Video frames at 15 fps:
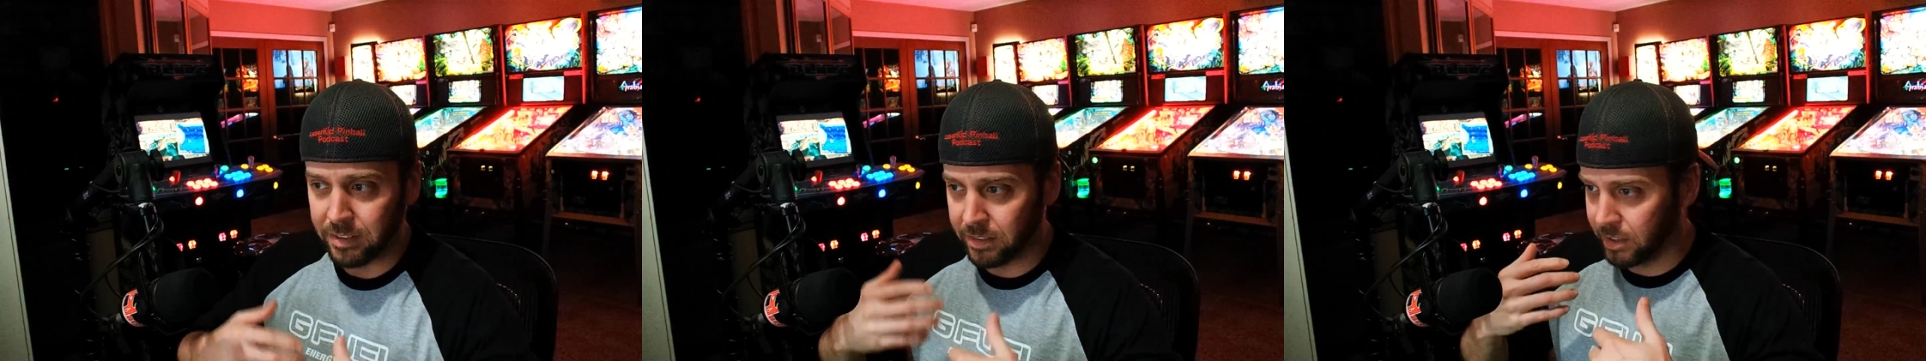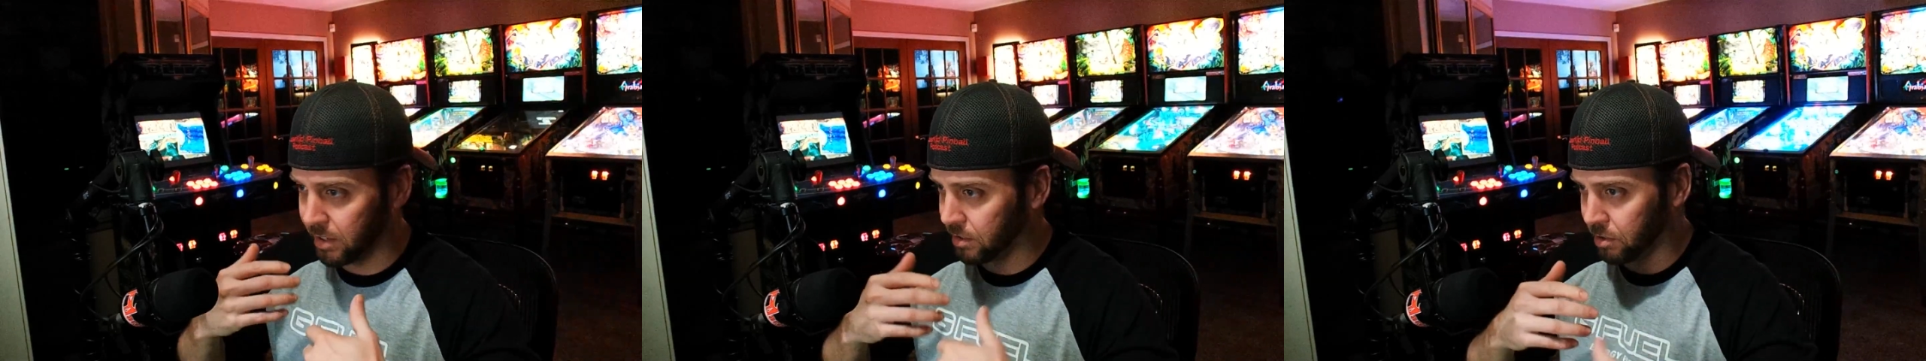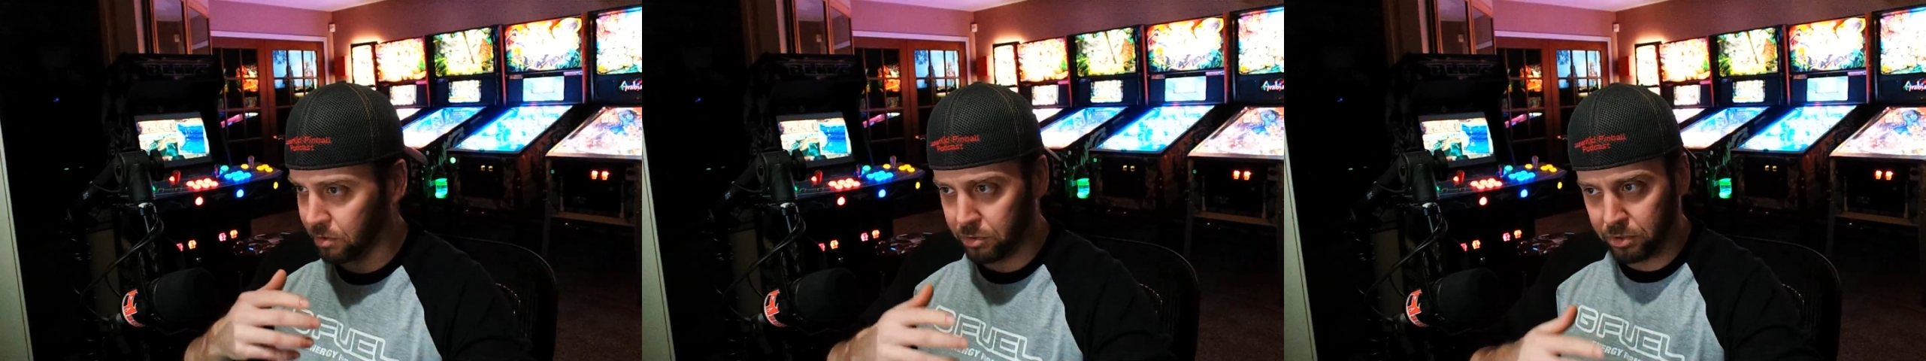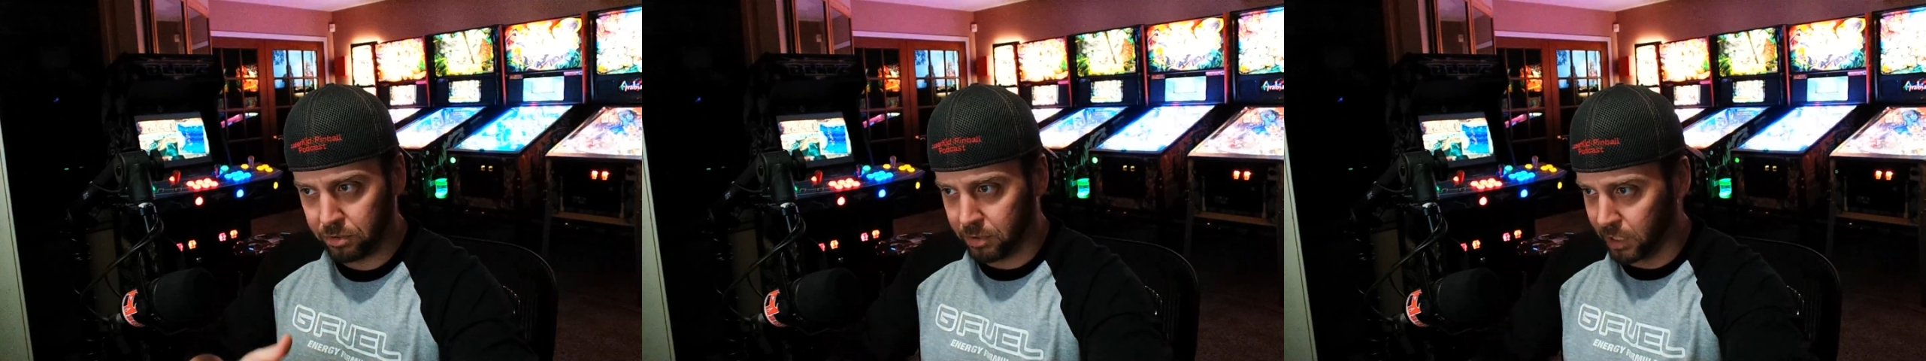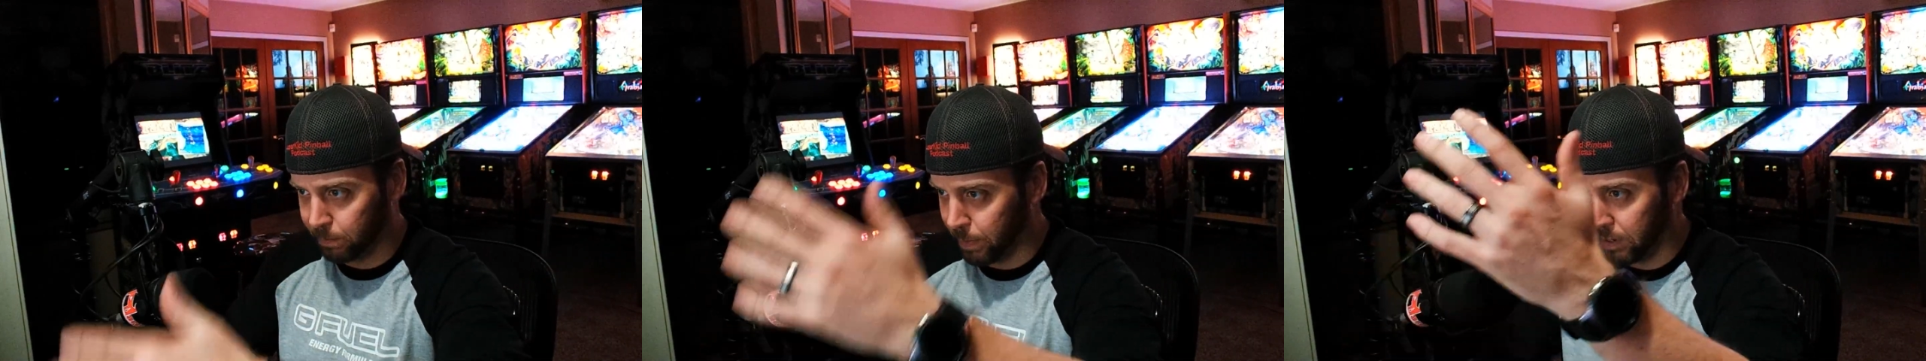This is
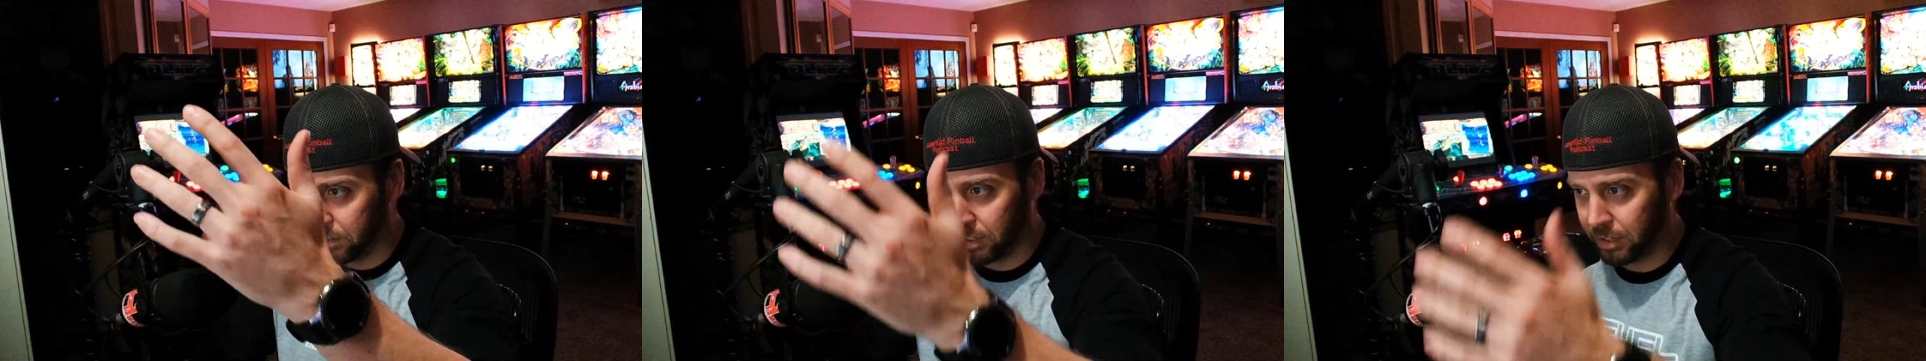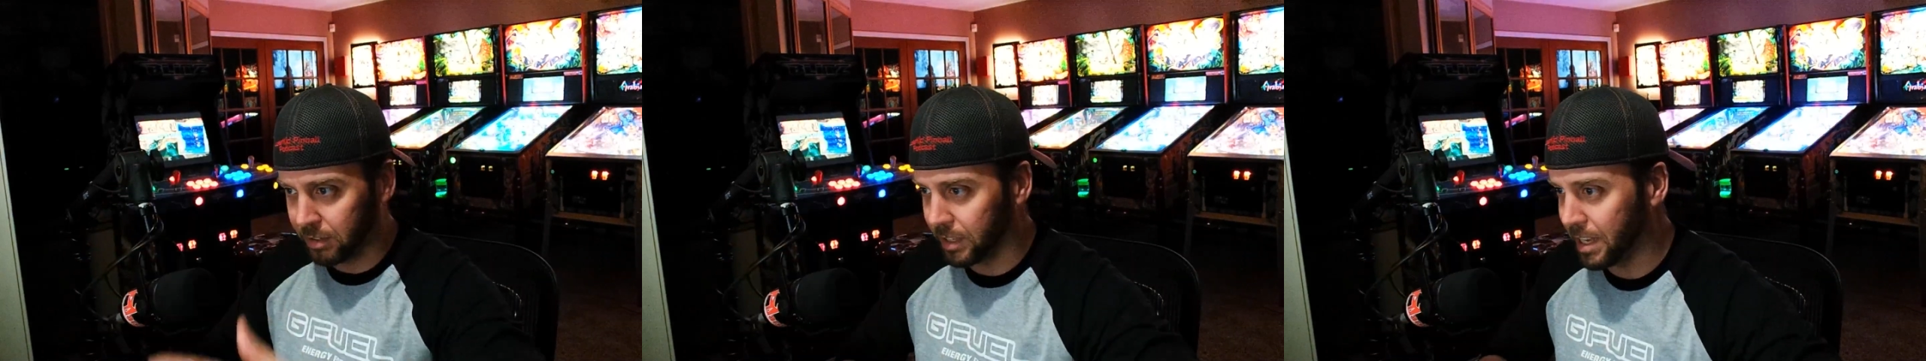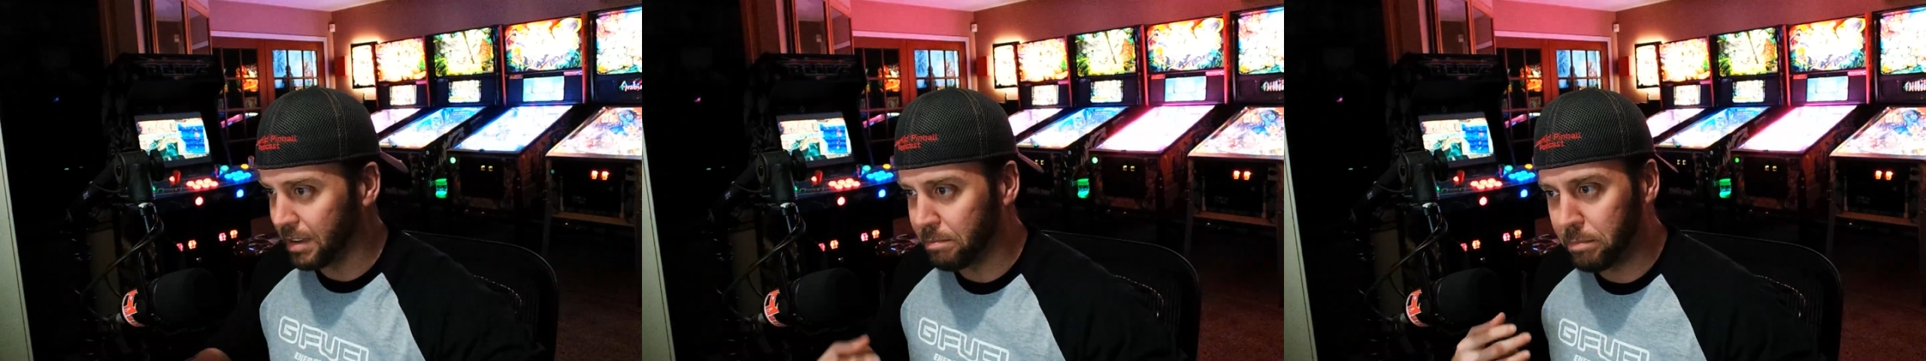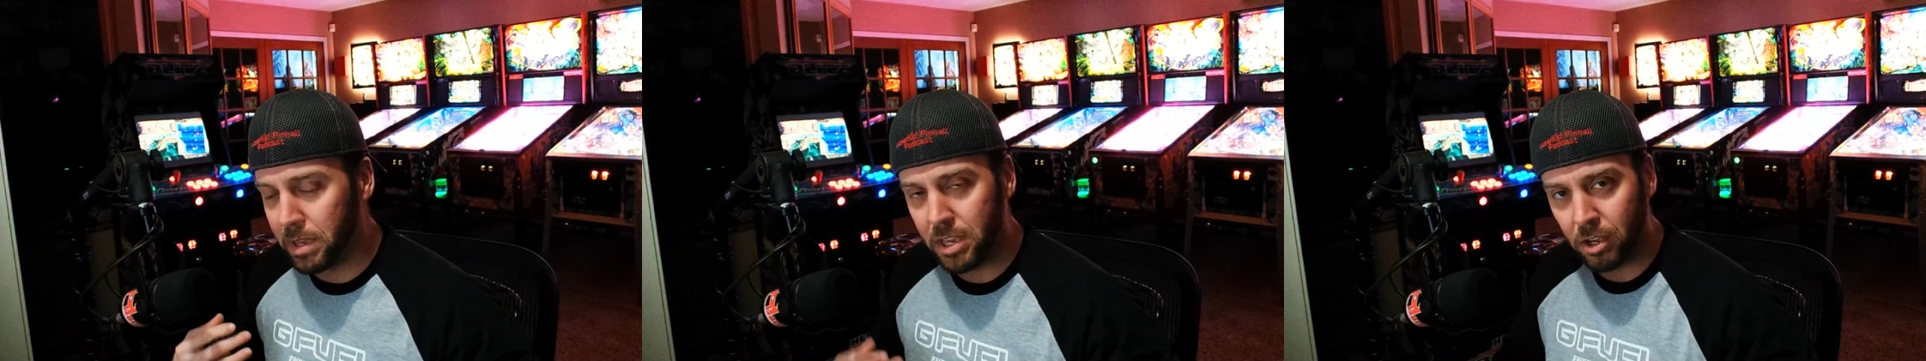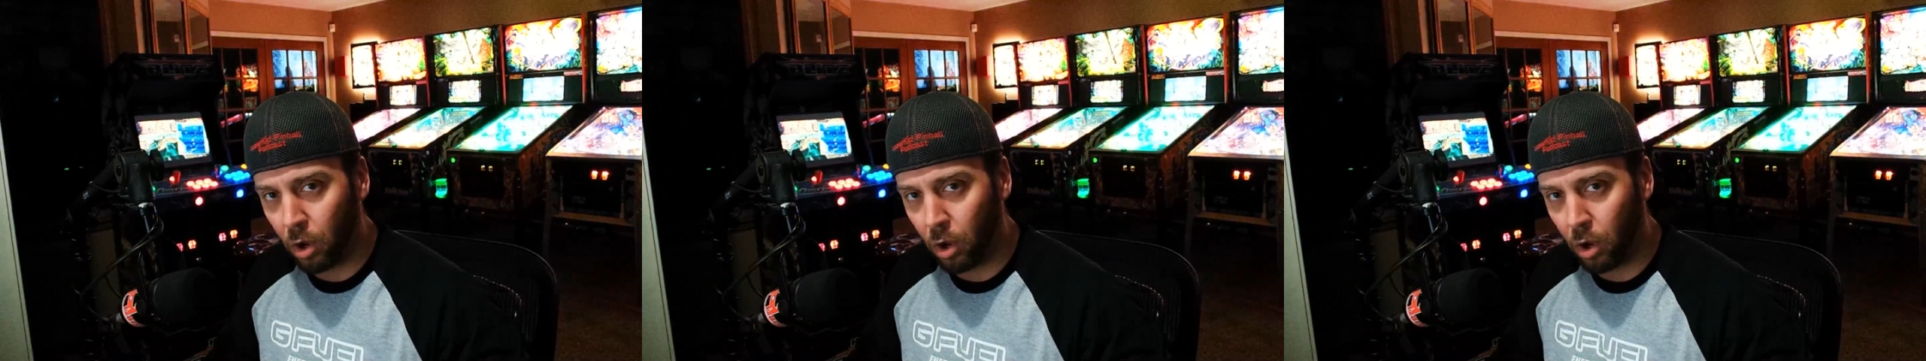just basically me